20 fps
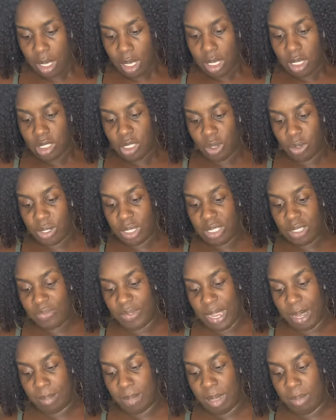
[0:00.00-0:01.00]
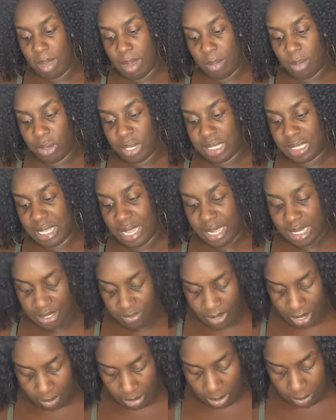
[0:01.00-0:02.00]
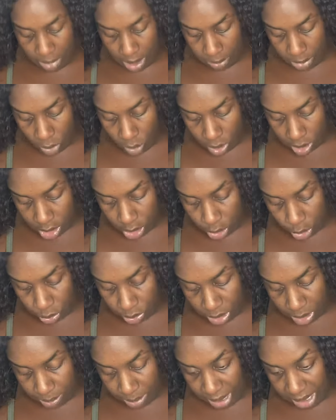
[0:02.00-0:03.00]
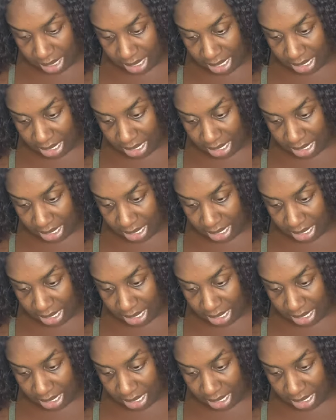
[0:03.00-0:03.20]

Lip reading: So this family member, this ex-family member wanted you to be